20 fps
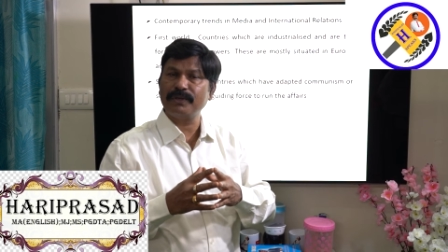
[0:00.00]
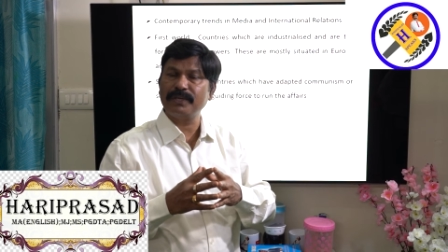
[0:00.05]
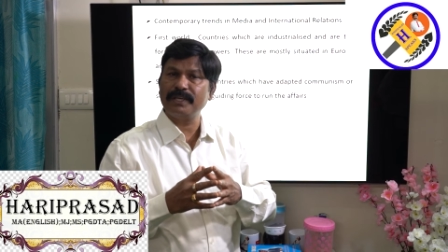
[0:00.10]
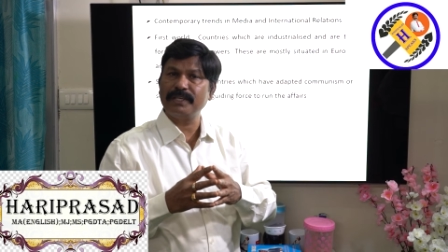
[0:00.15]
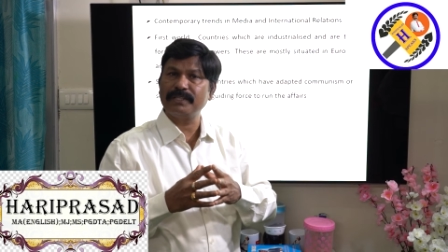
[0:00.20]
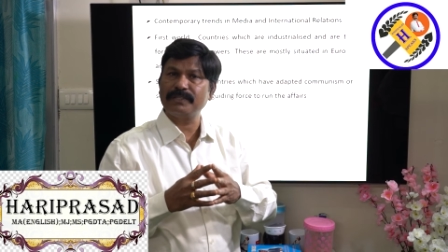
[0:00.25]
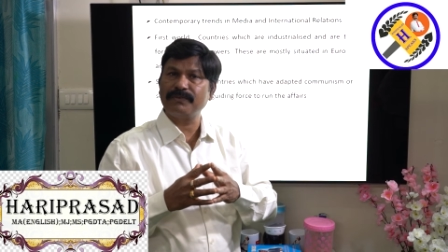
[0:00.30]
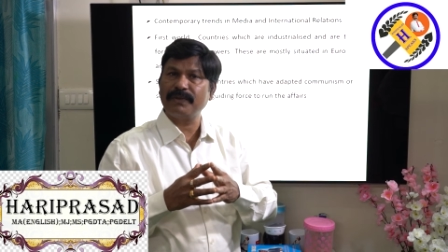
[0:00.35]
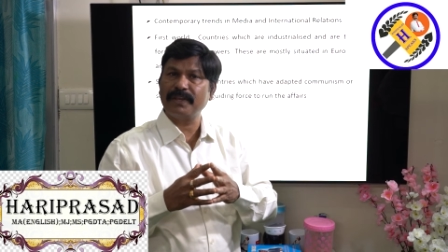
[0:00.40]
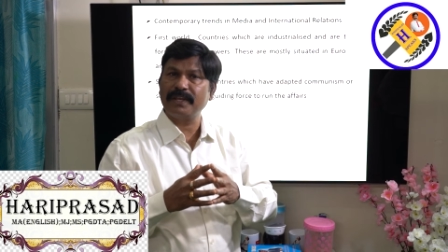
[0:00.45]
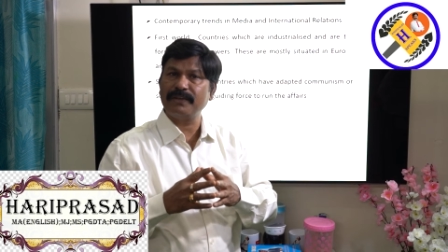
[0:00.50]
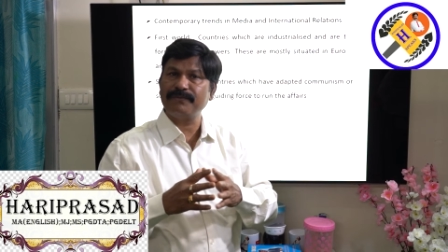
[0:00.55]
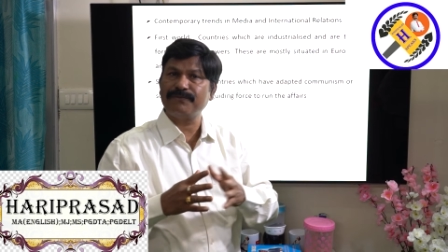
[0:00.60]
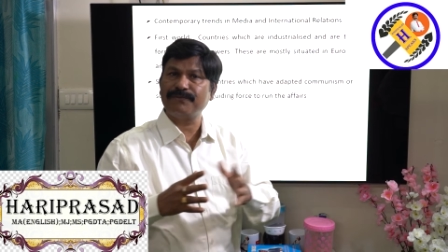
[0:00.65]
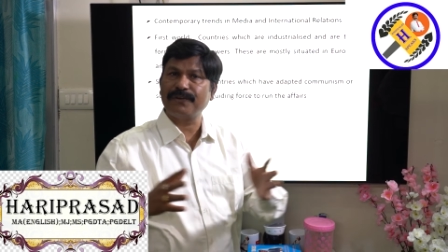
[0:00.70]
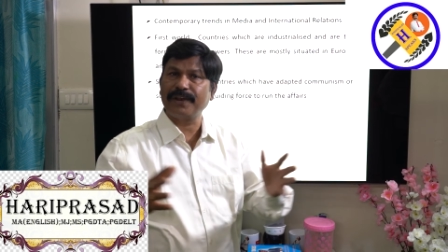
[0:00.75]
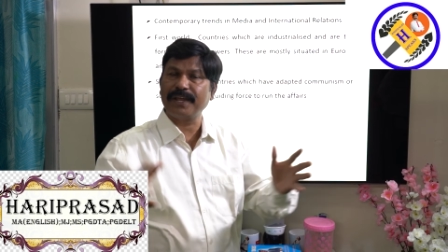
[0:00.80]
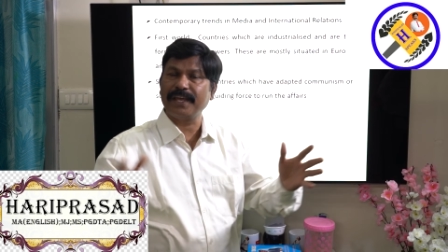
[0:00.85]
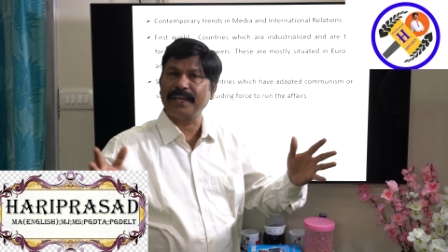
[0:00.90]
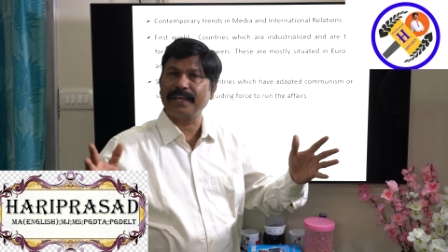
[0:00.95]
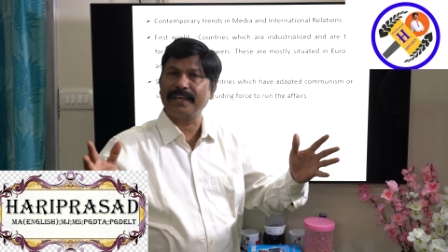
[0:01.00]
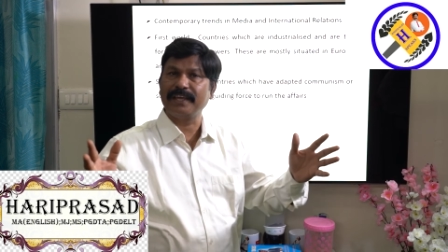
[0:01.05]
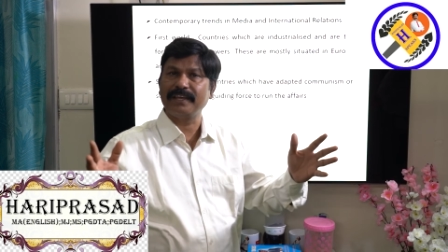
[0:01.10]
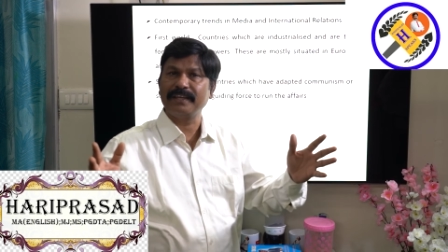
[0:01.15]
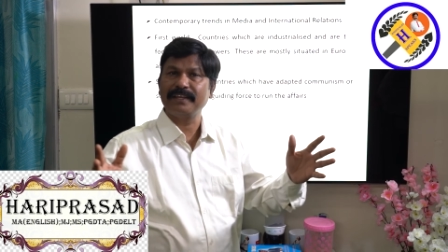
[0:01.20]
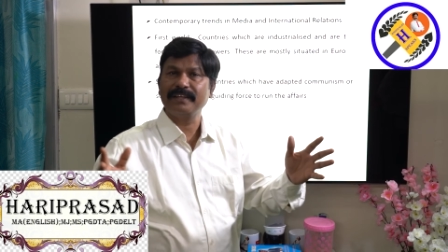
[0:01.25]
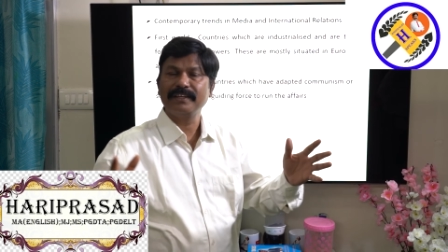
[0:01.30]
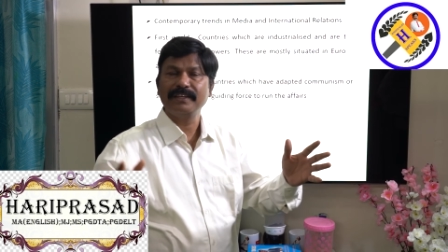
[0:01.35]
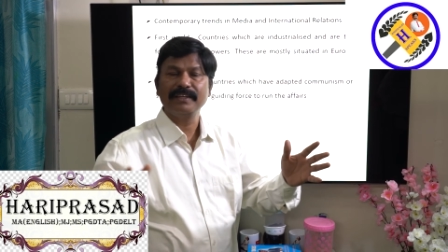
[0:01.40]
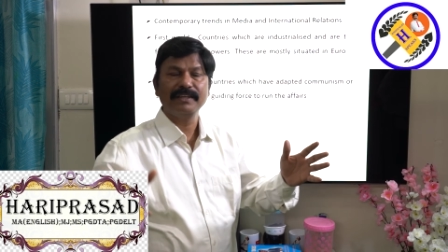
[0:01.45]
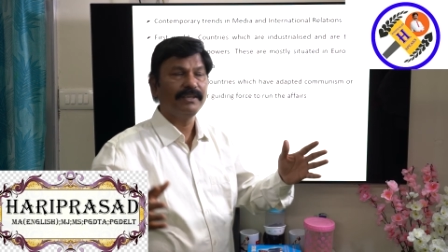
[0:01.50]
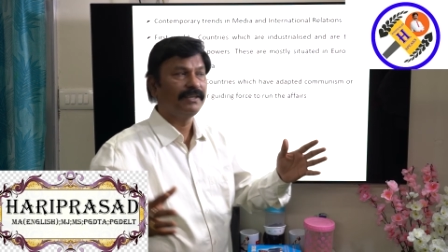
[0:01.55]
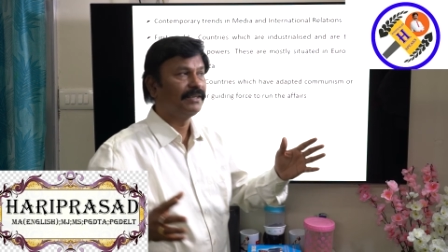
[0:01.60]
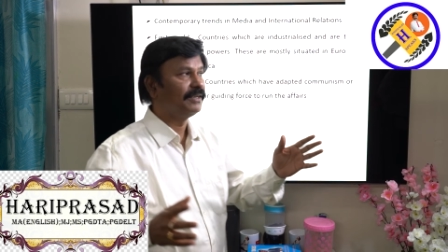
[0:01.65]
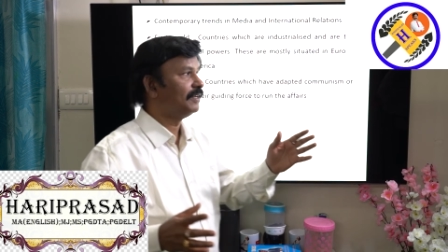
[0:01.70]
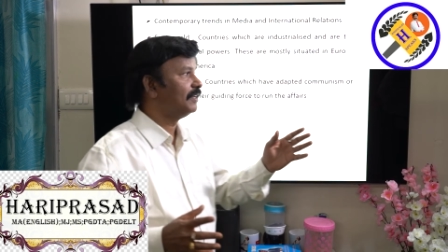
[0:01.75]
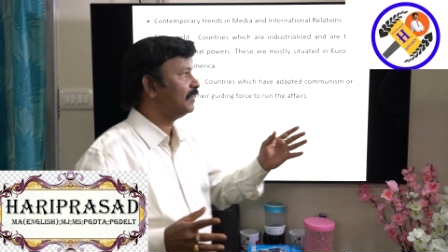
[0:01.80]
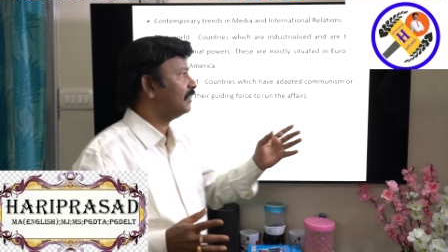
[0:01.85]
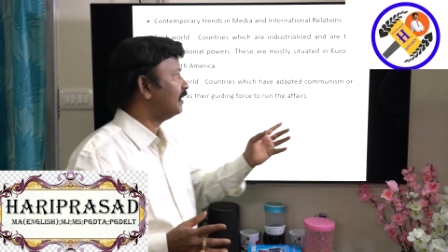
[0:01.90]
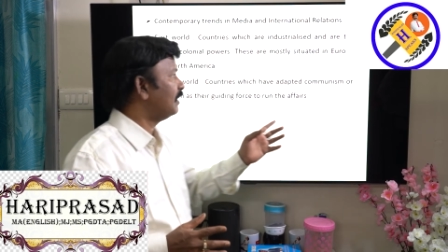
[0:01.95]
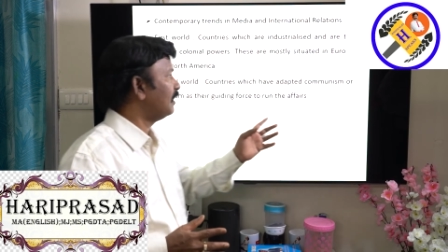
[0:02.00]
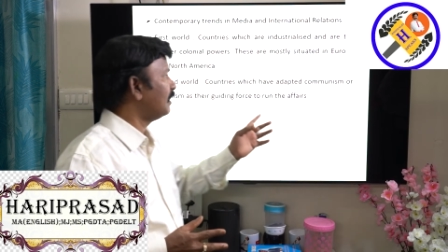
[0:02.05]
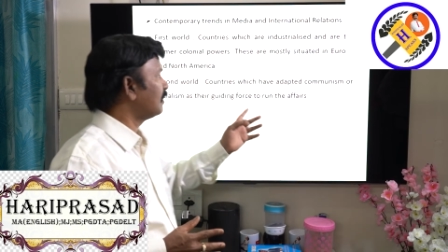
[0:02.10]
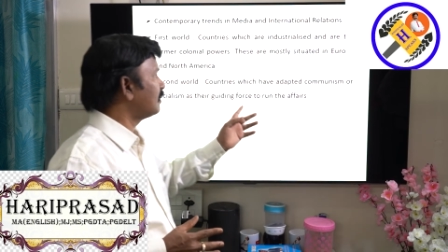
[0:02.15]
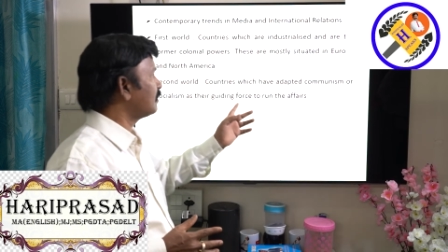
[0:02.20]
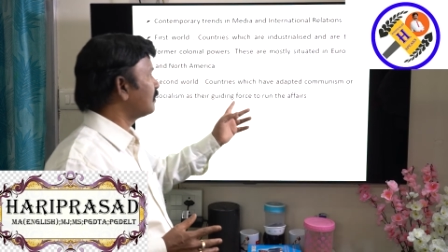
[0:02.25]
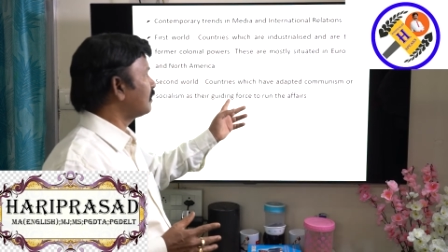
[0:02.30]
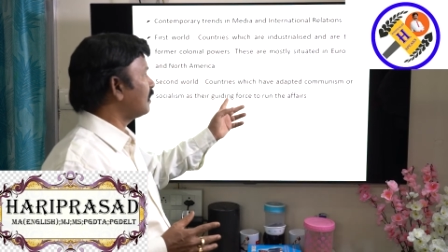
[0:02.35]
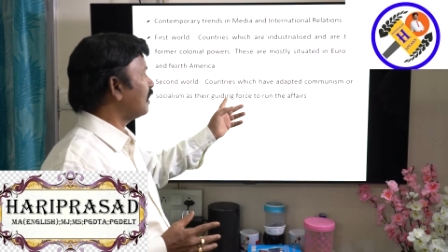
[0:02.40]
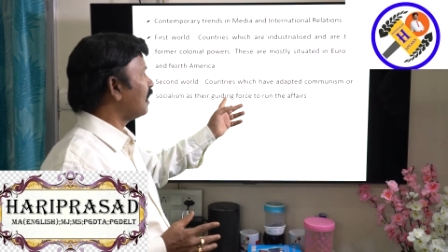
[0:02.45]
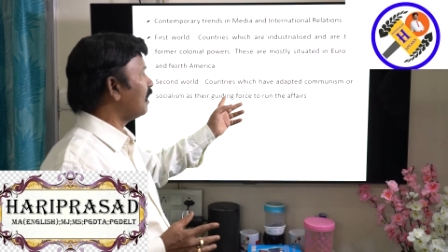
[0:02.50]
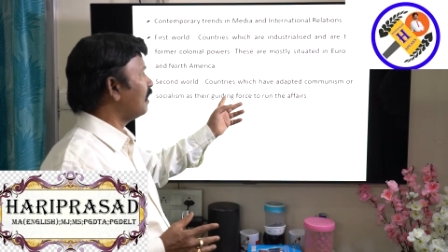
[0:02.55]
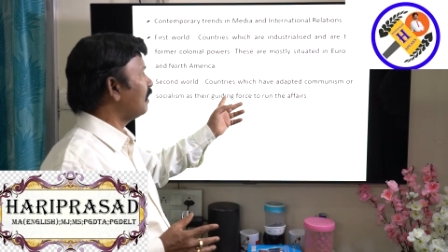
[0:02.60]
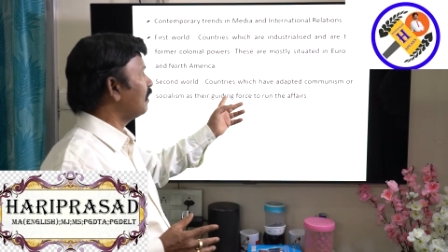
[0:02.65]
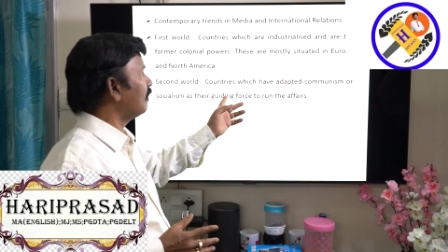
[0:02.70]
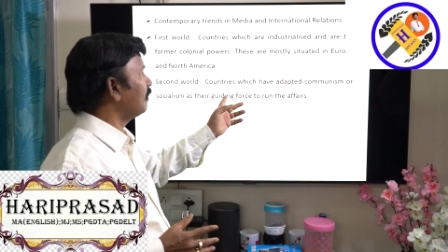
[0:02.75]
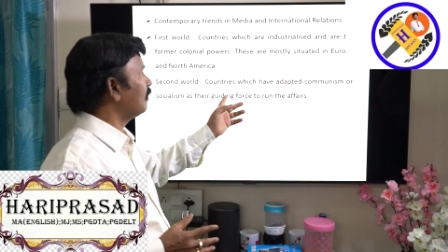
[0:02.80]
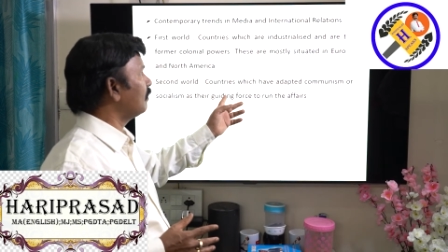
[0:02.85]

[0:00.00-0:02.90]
is very free. In first